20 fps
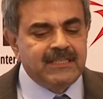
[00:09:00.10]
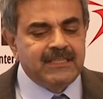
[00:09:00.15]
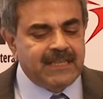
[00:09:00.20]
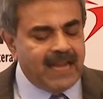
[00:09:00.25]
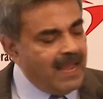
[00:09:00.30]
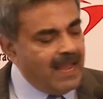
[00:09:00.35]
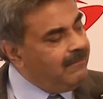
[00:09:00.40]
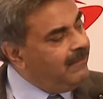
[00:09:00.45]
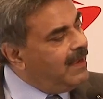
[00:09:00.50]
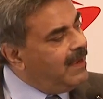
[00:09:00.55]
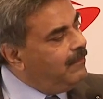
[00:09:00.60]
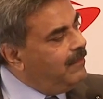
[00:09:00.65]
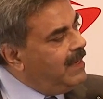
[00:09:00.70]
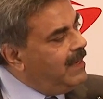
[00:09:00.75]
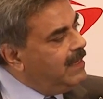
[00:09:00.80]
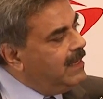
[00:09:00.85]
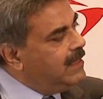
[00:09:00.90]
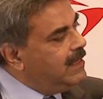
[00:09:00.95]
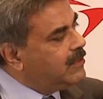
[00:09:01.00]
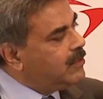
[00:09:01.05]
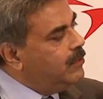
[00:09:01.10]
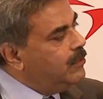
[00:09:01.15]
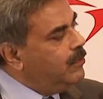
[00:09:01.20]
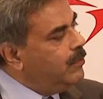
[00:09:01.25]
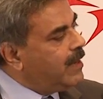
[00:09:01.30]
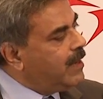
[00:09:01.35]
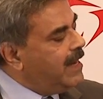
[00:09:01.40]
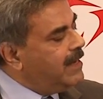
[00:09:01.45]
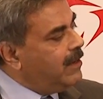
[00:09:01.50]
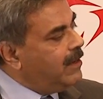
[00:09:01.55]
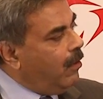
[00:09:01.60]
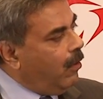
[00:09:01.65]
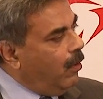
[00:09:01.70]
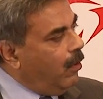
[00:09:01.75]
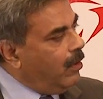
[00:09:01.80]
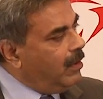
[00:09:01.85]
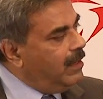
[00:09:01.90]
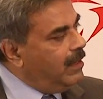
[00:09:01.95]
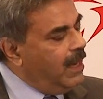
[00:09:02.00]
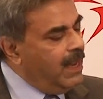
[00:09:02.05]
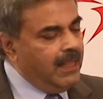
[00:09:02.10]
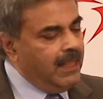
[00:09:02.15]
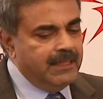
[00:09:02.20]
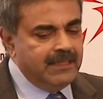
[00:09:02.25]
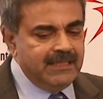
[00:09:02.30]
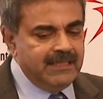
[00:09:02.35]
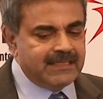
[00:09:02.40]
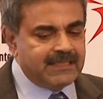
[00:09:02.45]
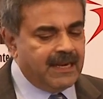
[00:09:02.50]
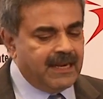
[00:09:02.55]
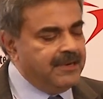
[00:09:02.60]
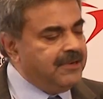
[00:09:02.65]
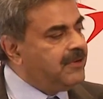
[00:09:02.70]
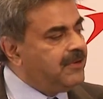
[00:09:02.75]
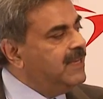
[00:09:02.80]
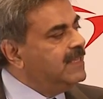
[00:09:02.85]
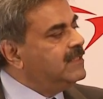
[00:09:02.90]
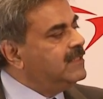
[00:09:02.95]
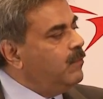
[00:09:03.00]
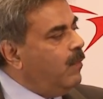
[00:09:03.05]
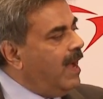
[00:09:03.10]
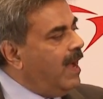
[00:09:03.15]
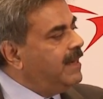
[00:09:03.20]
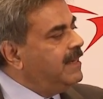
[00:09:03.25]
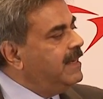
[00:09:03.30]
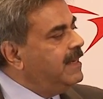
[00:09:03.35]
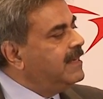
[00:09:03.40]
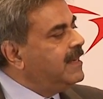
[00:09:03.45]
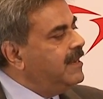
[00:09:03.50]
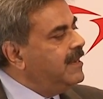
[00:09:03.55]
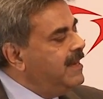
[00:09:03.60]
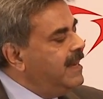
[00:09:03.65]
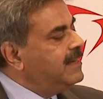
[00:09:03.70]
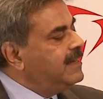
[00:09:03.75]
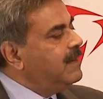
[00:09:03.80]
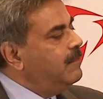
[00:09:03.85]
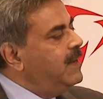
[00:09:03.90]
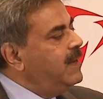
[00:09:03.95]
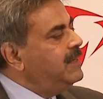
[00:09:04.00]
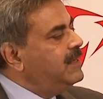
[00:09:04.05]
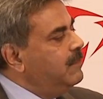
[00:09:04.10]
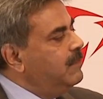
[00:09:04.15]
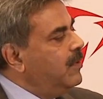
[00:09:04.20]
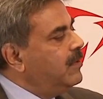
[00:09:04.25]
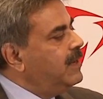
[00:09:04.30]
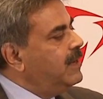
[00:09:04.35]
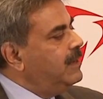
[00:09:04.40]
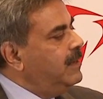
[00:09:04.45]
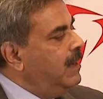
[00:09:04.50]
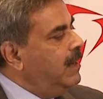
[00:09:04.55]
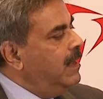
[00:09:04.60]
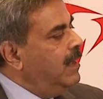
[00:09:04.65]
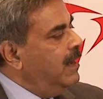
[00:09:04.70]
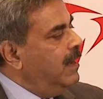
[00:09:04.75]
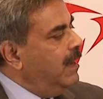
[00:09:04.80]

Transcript: a time where we need to look at all this country as one and create a multimodal